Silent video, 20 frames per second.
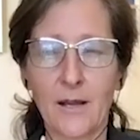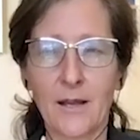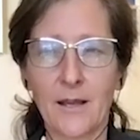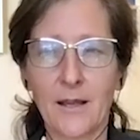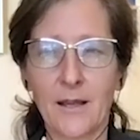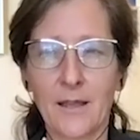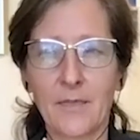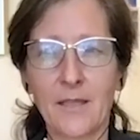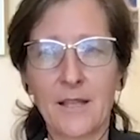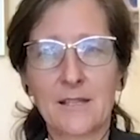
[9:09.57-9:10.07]

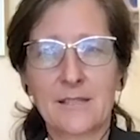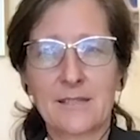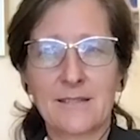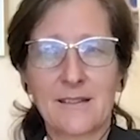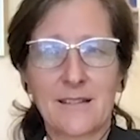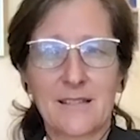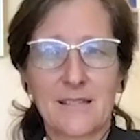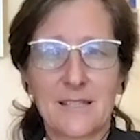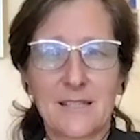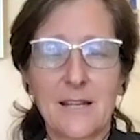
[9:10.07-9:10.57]
I think
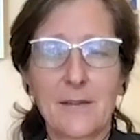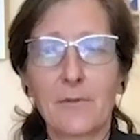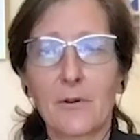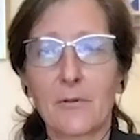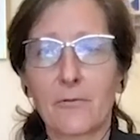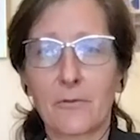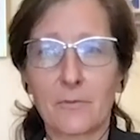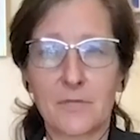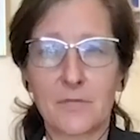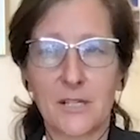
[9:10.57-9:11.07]
it's
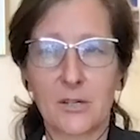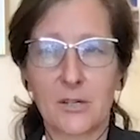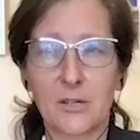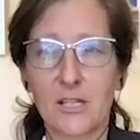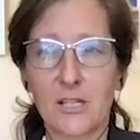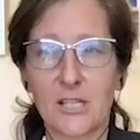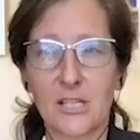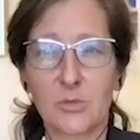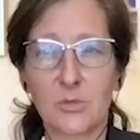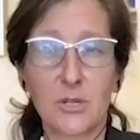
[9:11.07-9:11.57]
different from
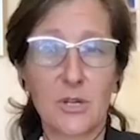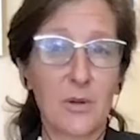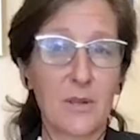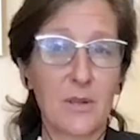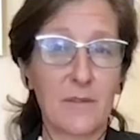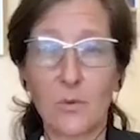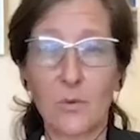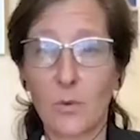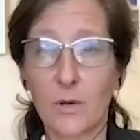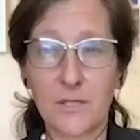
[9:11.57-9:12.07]
cigarettes, because we know
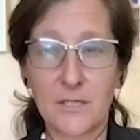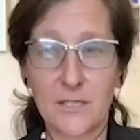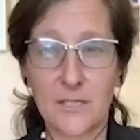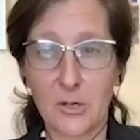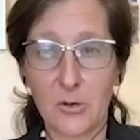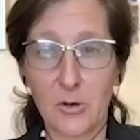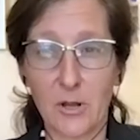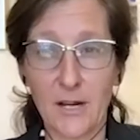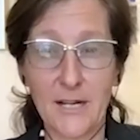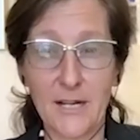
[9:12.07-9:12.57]
even 1
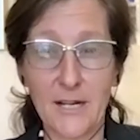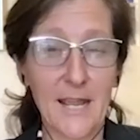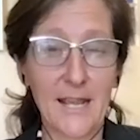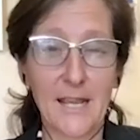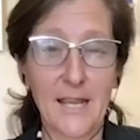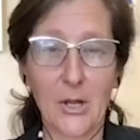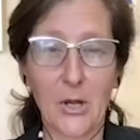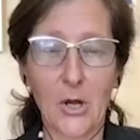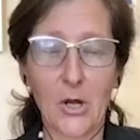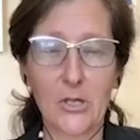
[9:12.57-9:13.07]
cigarette a day
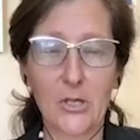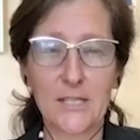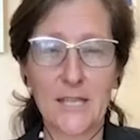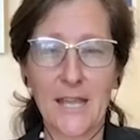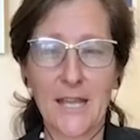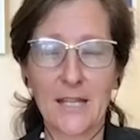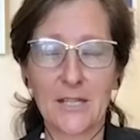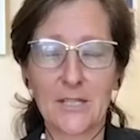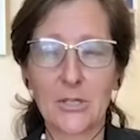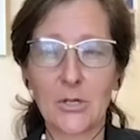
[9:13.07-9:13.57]
can cause
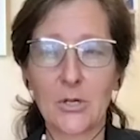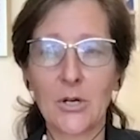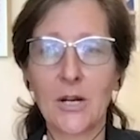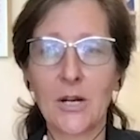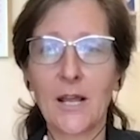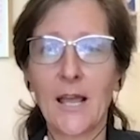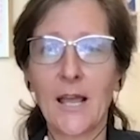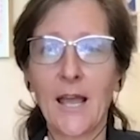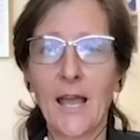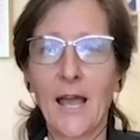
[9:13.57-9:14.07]
cancer,
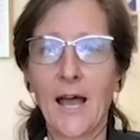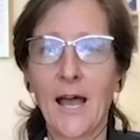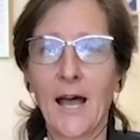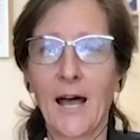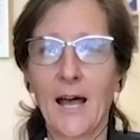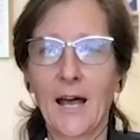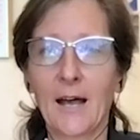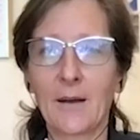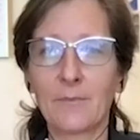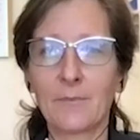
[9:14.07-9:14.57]

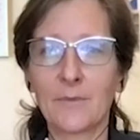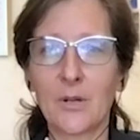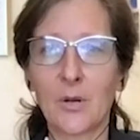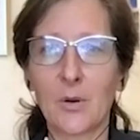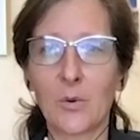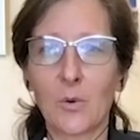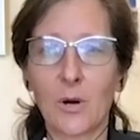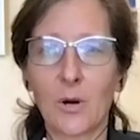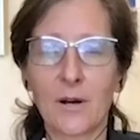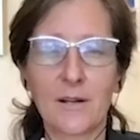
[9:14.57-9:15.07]

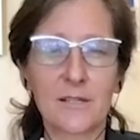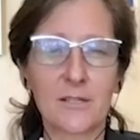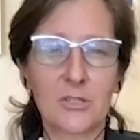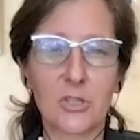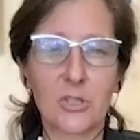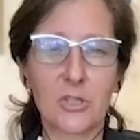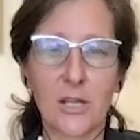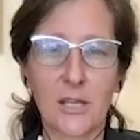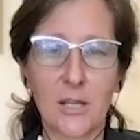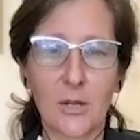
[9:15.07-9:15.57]
whereas
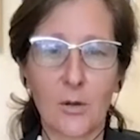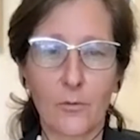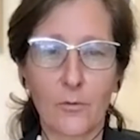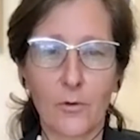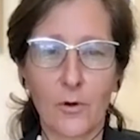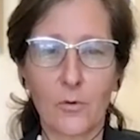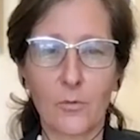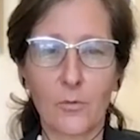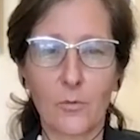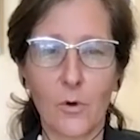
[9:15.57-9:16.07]
checking your
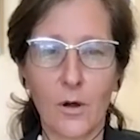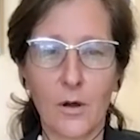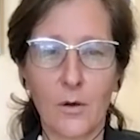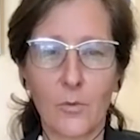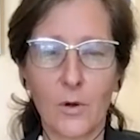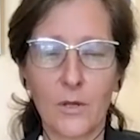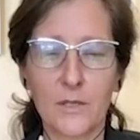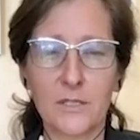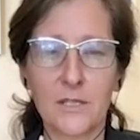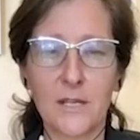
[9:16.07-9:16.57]
phone
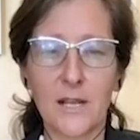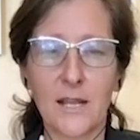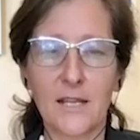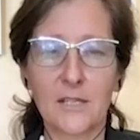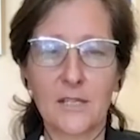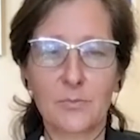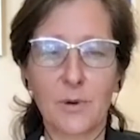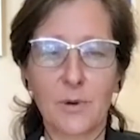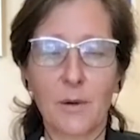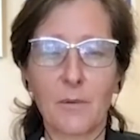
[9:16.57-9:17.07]
once a day
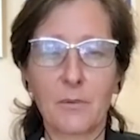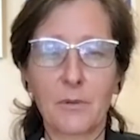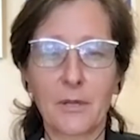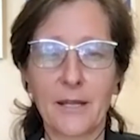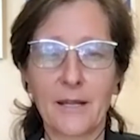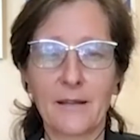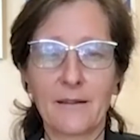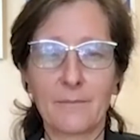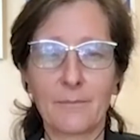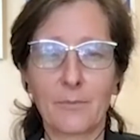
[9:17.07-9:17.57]
is
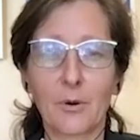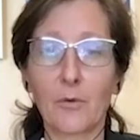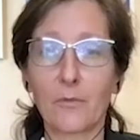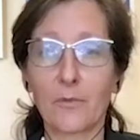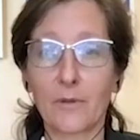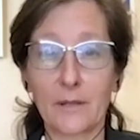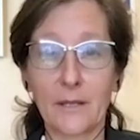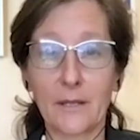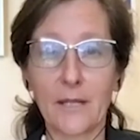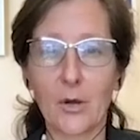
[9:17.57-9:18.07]
probably
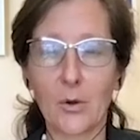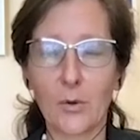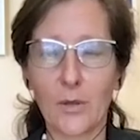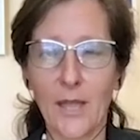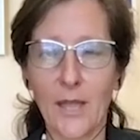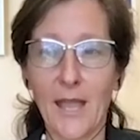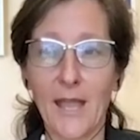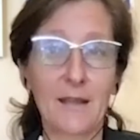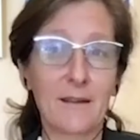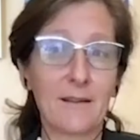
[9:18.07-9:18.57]
perfectly
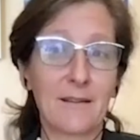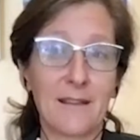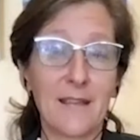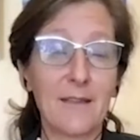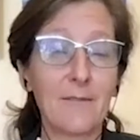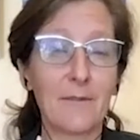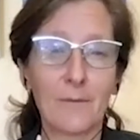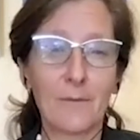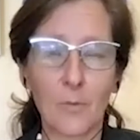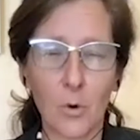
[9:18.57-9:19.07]
okay, and
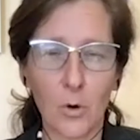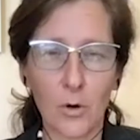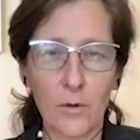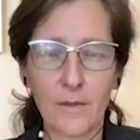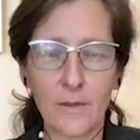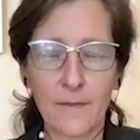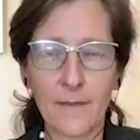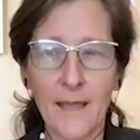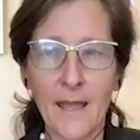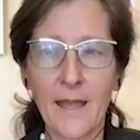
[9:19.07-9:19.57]
even more
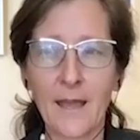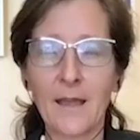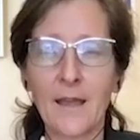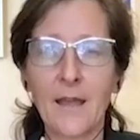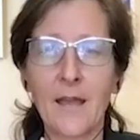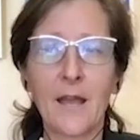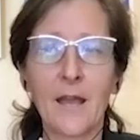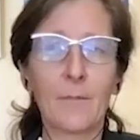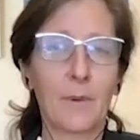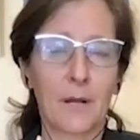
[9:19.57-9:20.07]
than that.
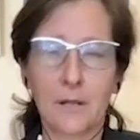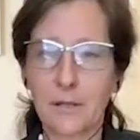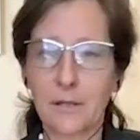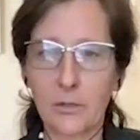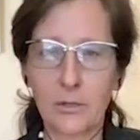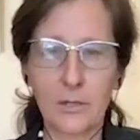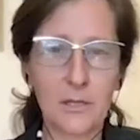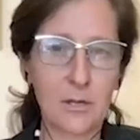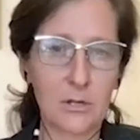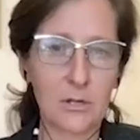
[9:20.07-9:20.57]
But
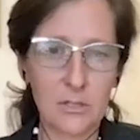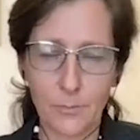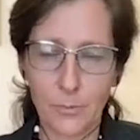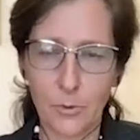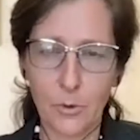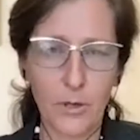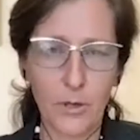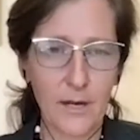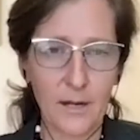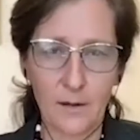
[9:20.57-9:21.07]
clearly there's a
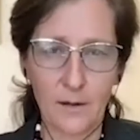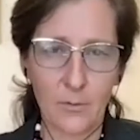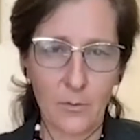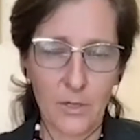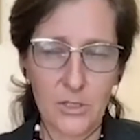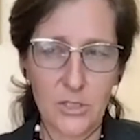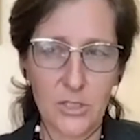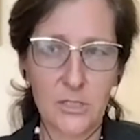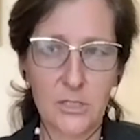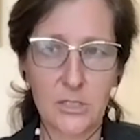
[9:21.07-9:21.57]
point at
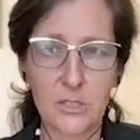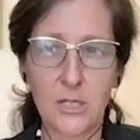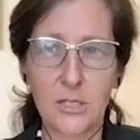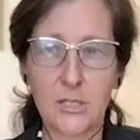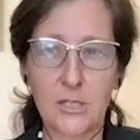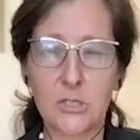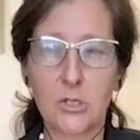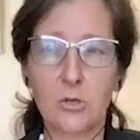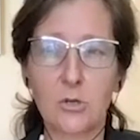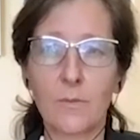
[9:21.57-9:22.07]
which
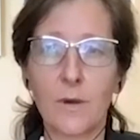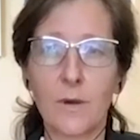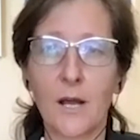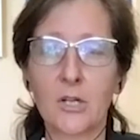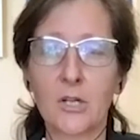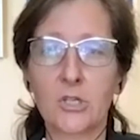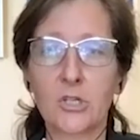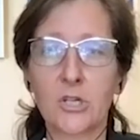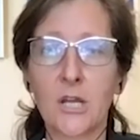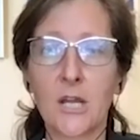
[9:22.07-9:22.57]
it's too
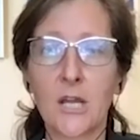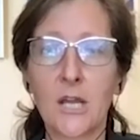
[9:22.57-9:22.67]
much.